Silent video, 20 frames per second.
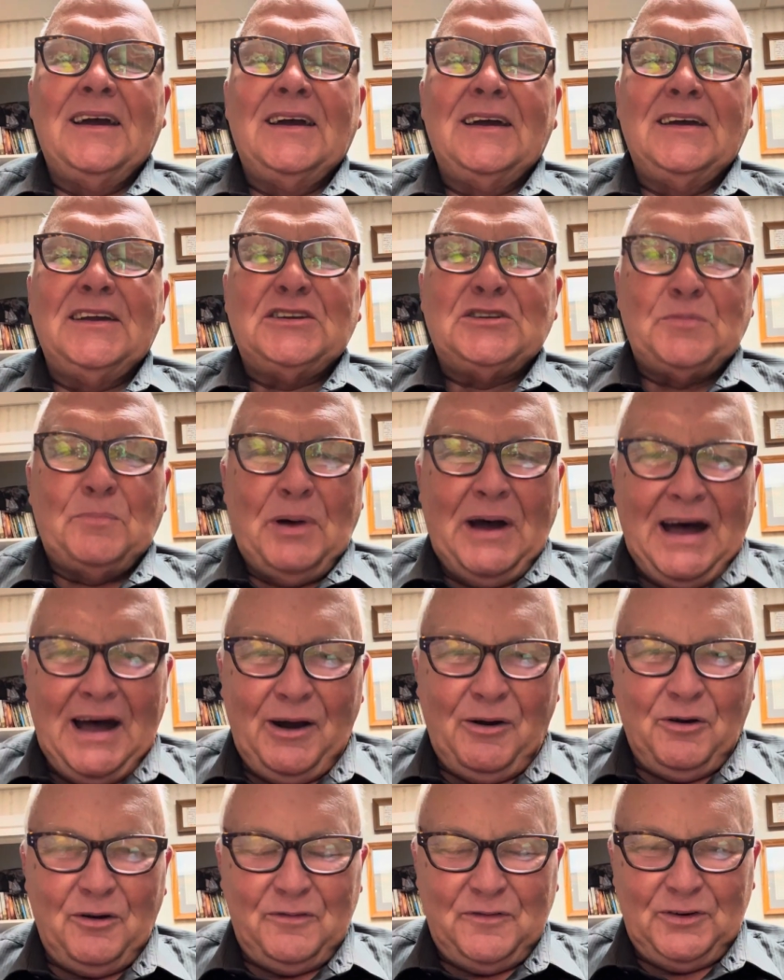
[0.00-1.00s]
It's
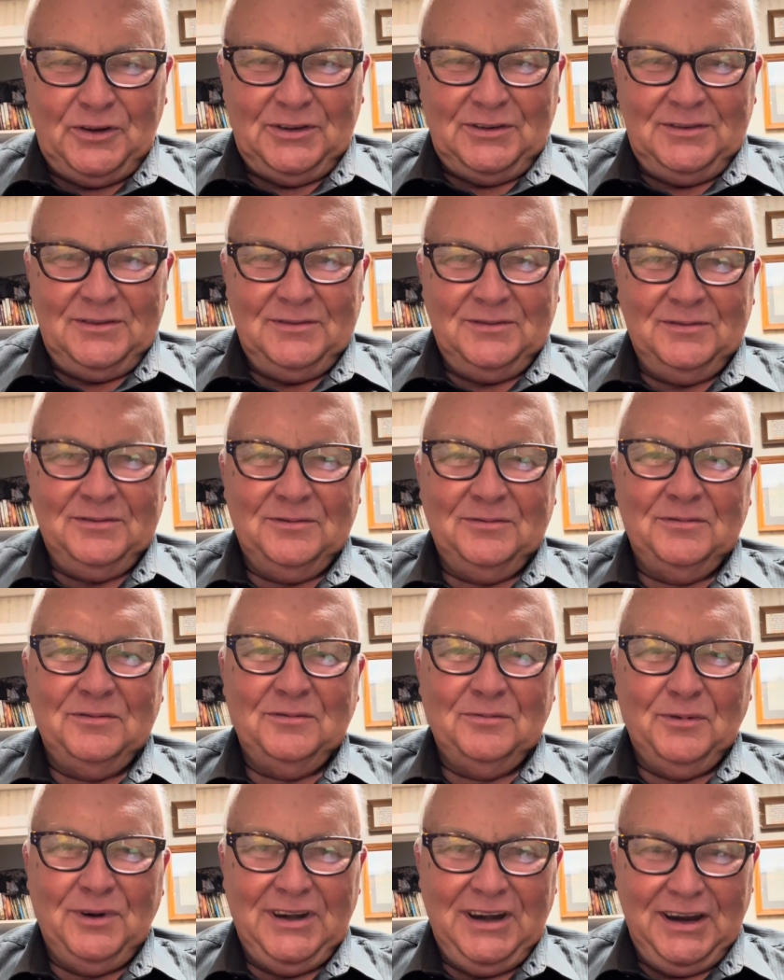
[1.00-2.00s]
powerful.
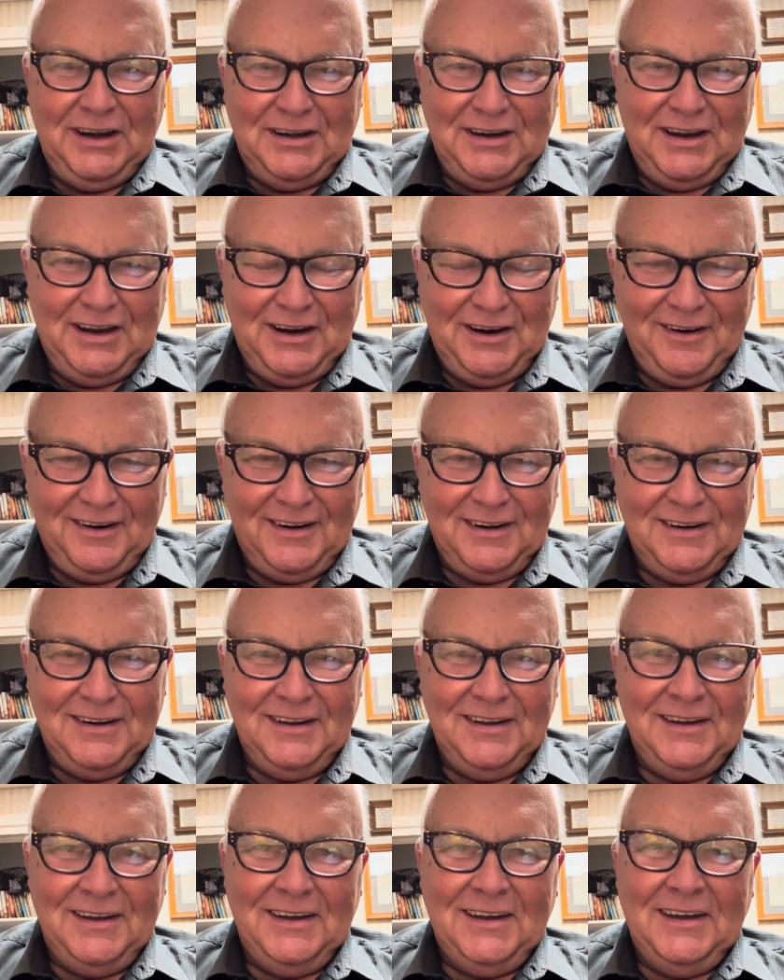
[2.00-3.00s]
We need to hear it.
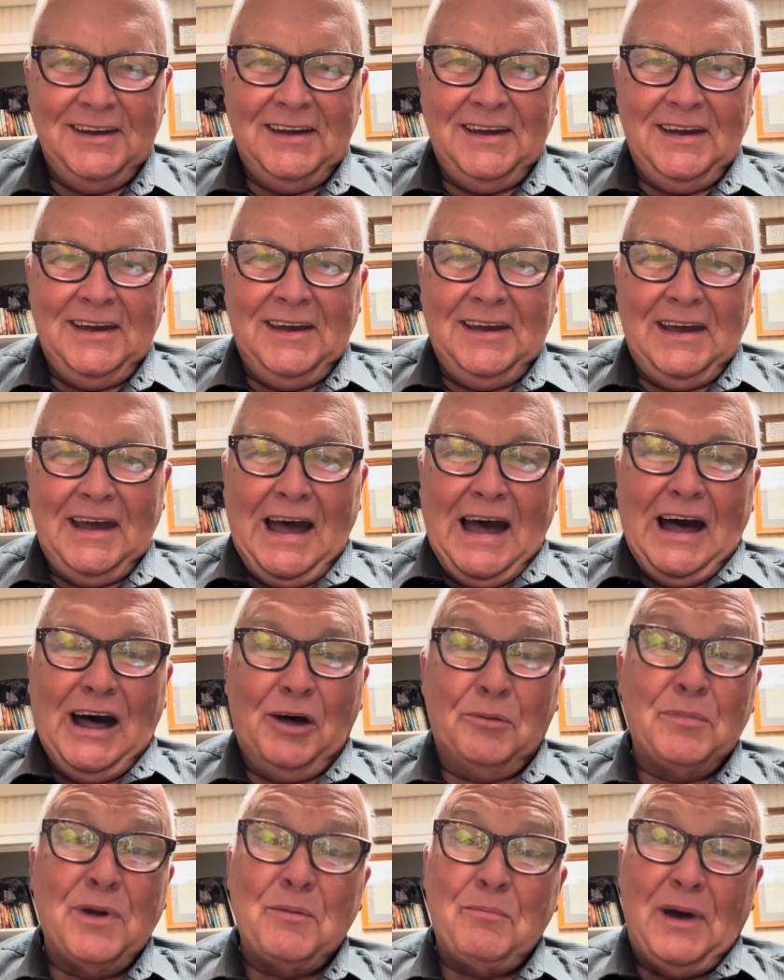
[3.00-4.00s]
I'll
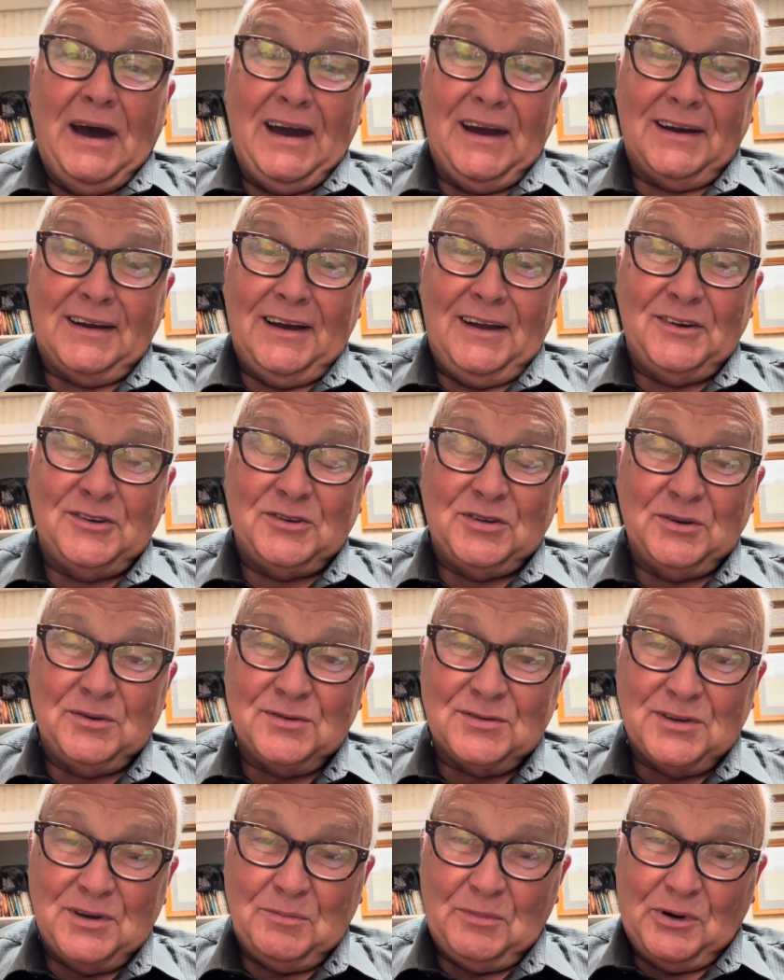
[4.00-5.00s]
be back on
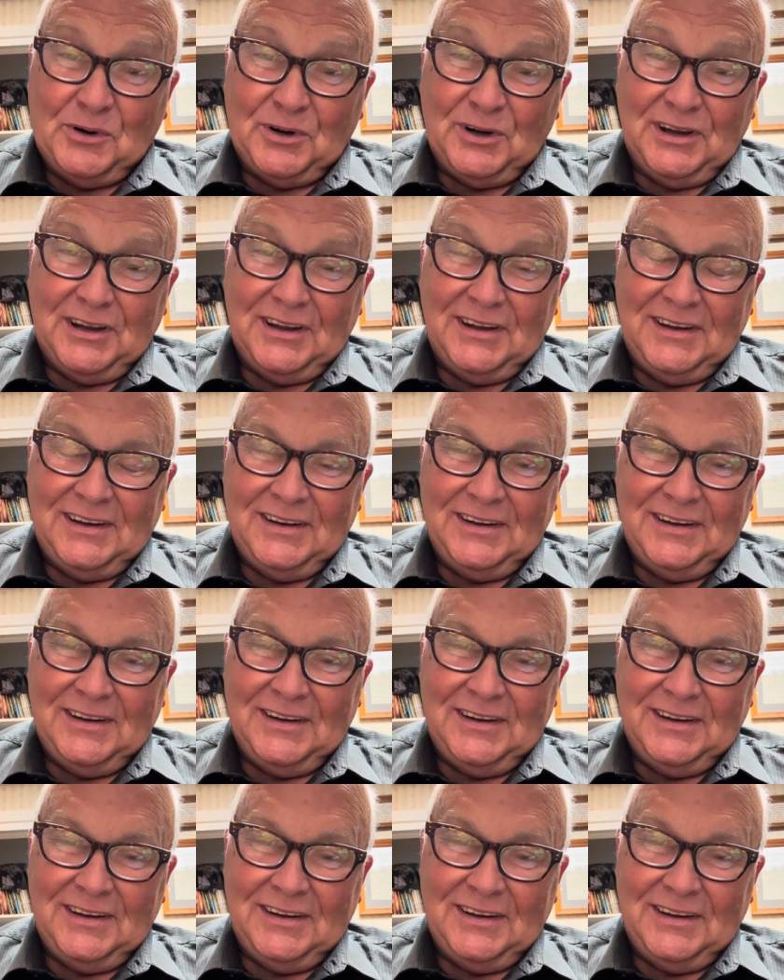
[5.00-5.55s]
Tuesday morning